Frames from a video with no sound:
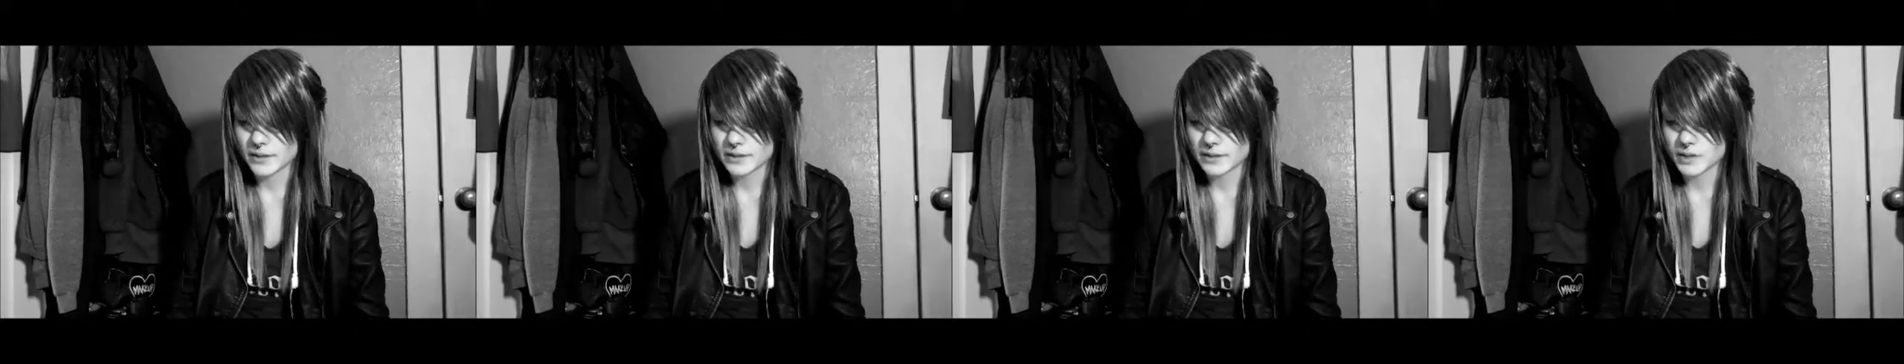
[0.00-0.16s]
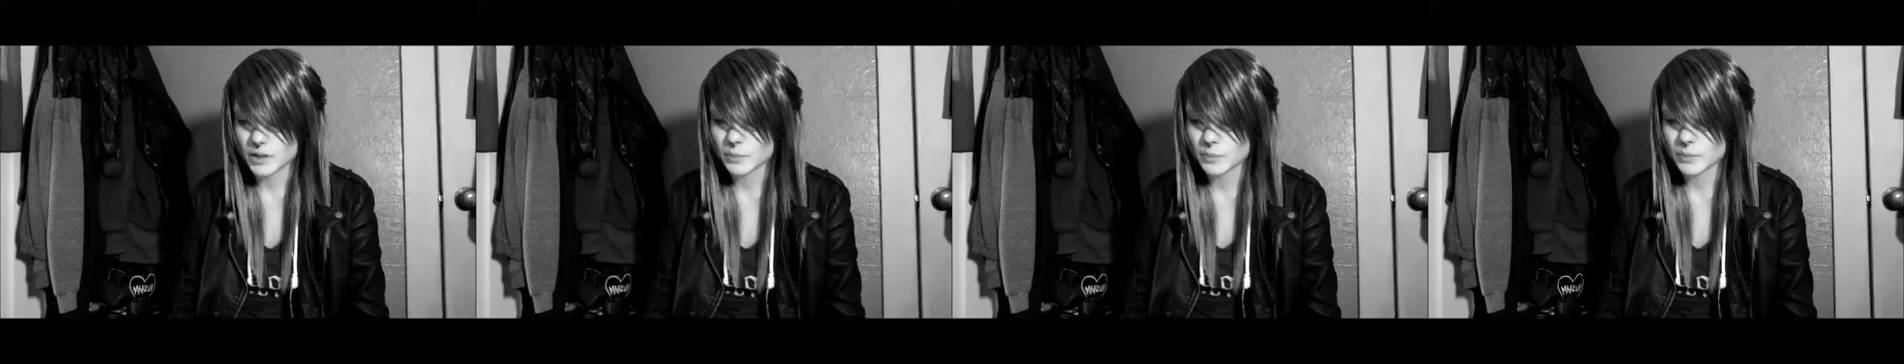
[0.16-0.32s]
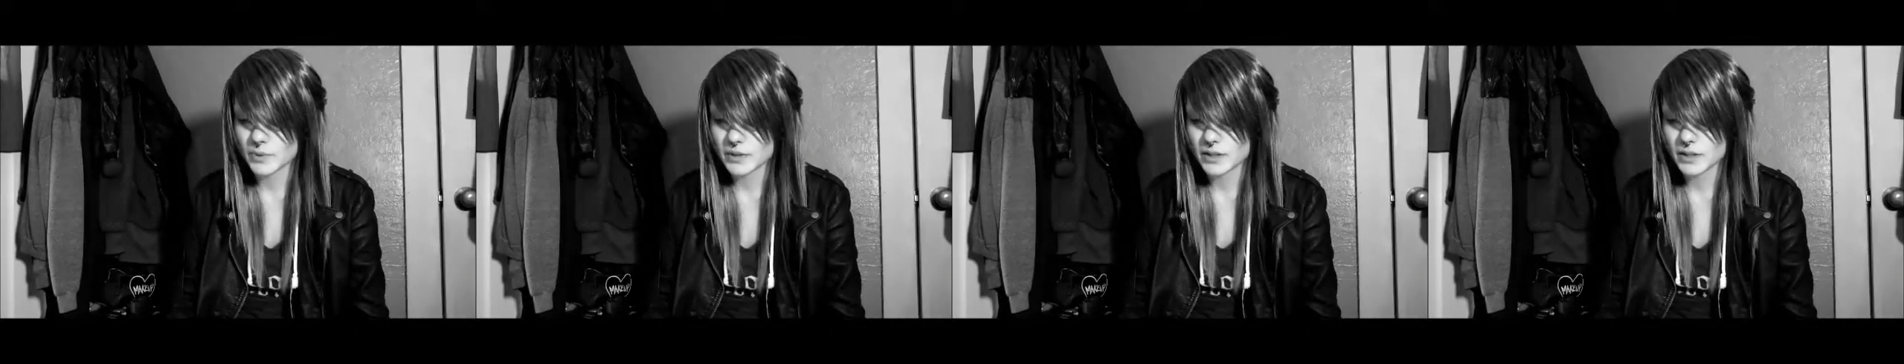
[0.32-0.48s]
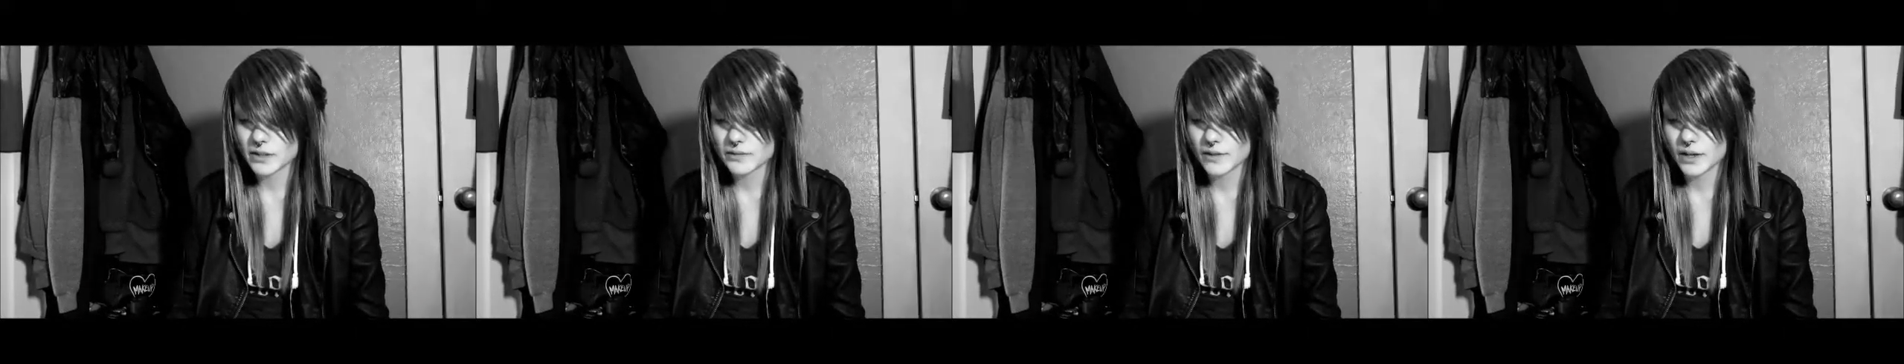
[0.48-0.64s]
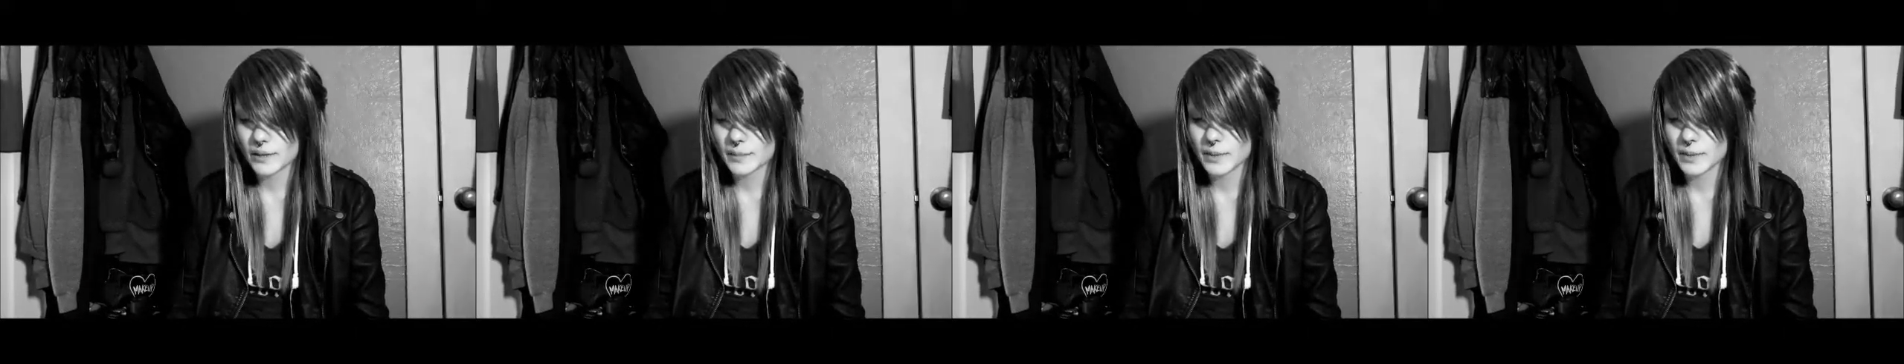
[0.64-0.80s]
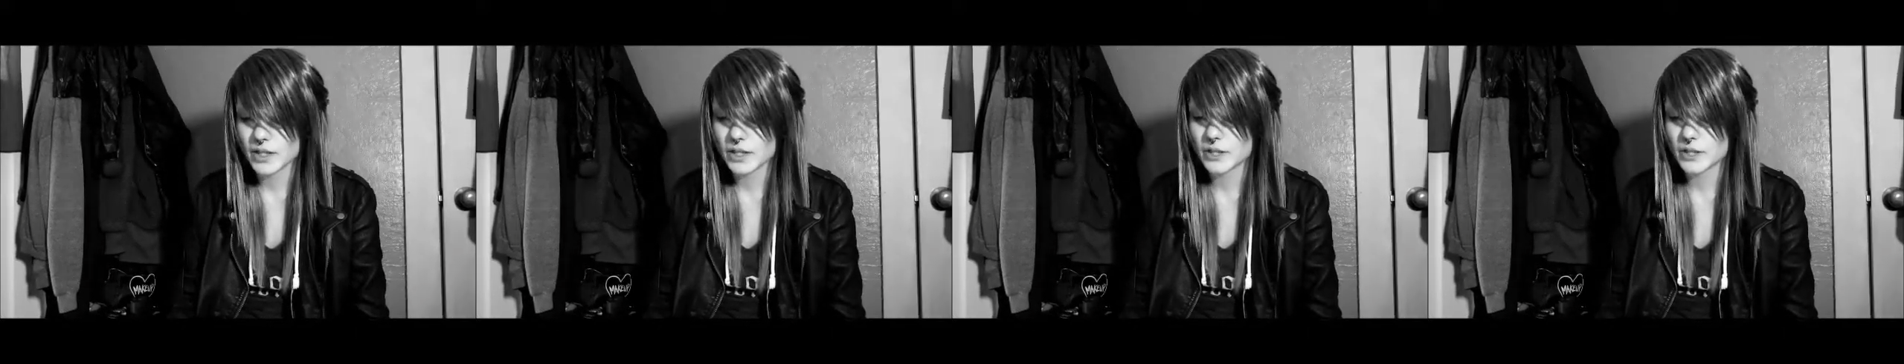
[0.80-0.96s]
don't believe
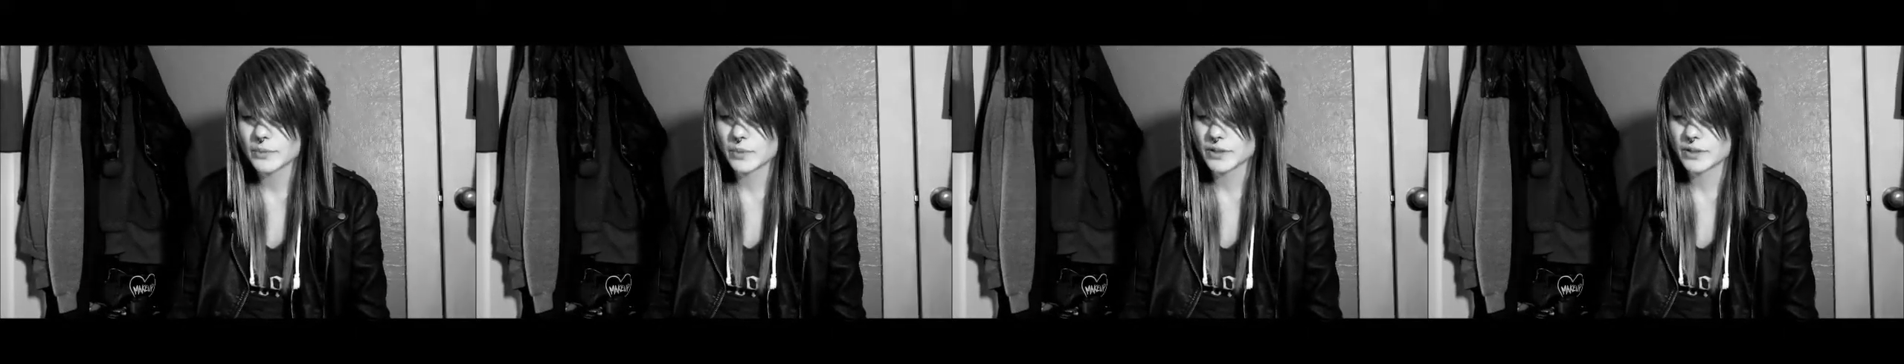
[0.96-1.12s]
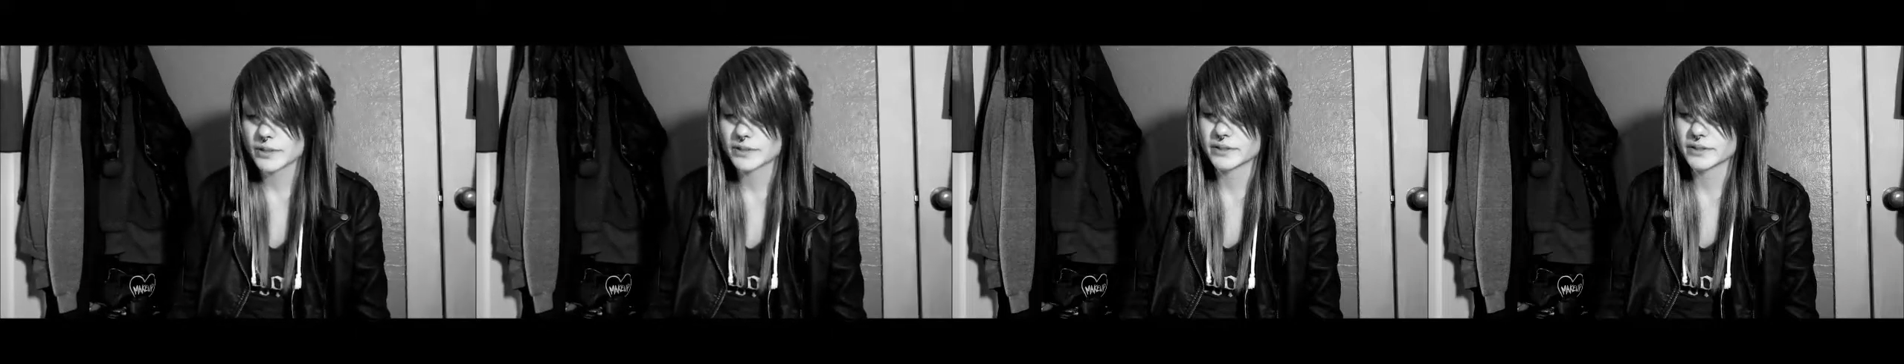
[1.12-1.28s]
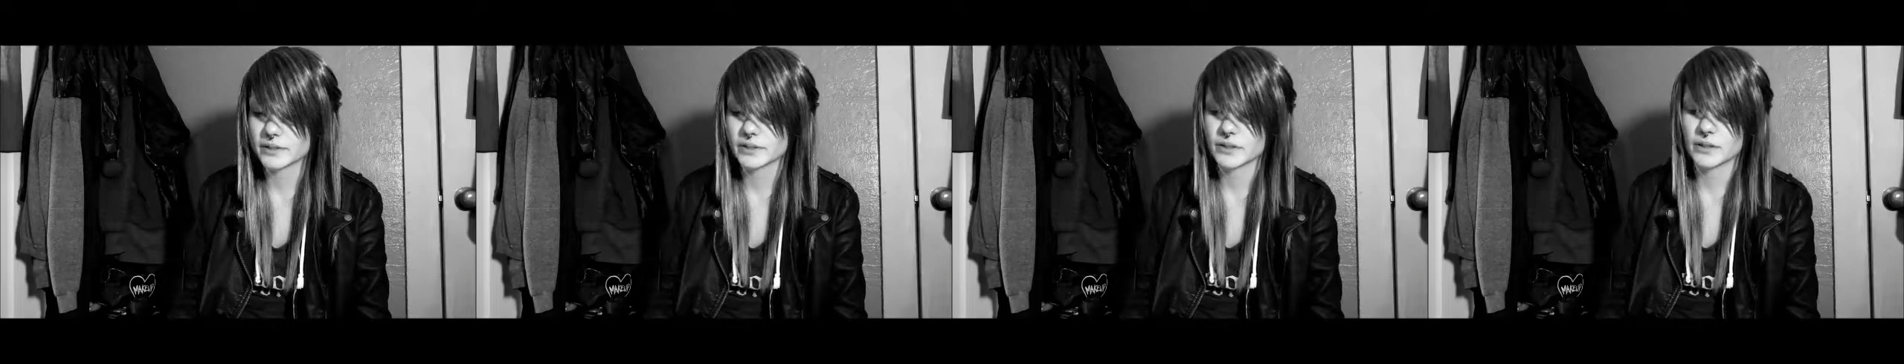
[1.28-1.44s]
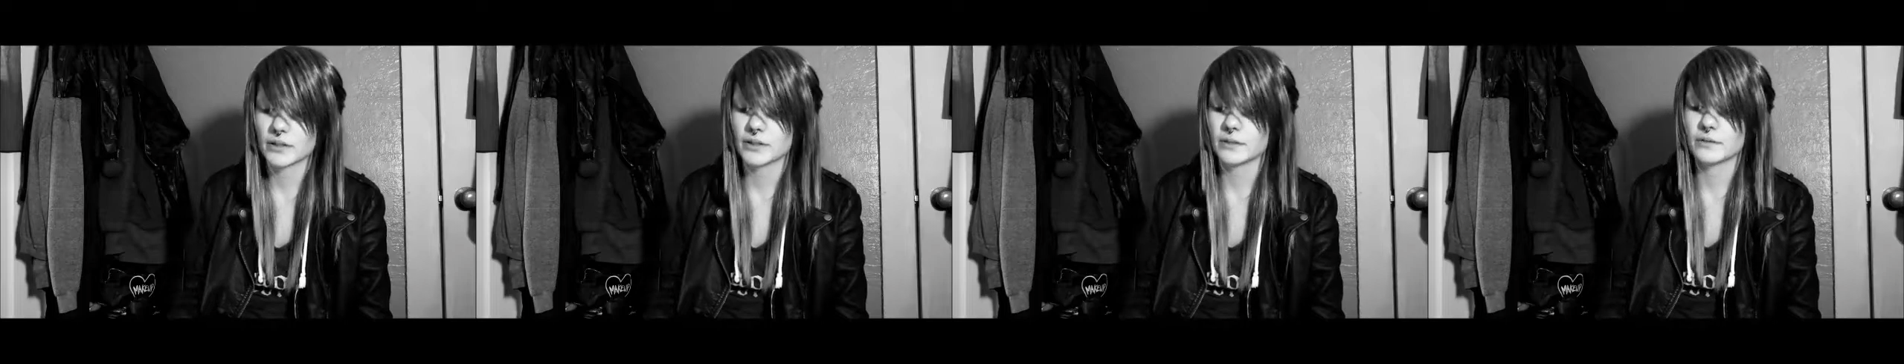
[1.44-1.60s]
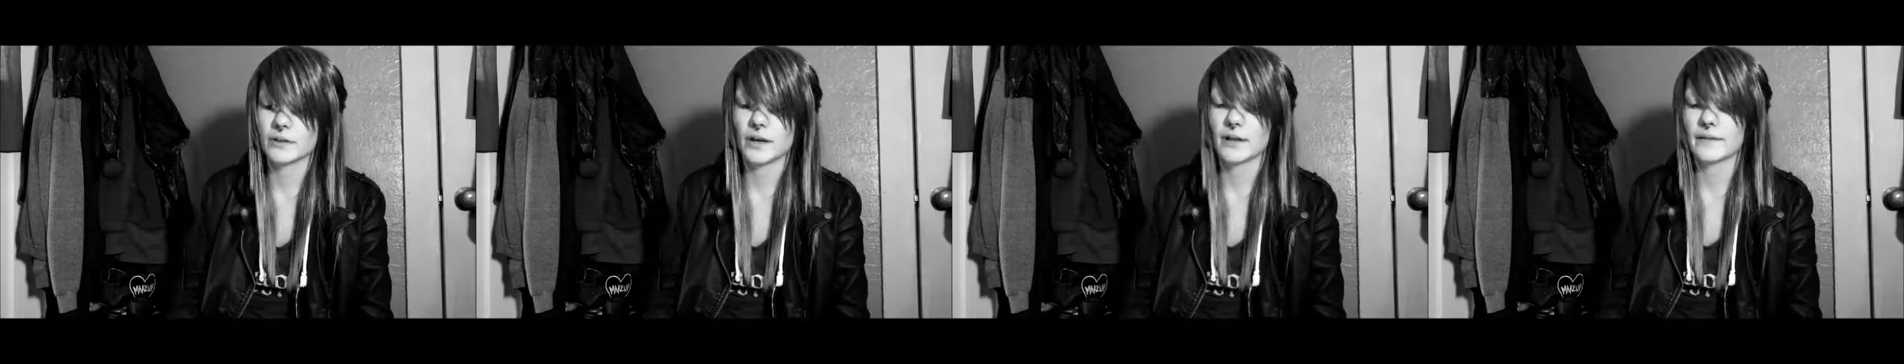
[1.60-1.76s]
I'm a good person, though,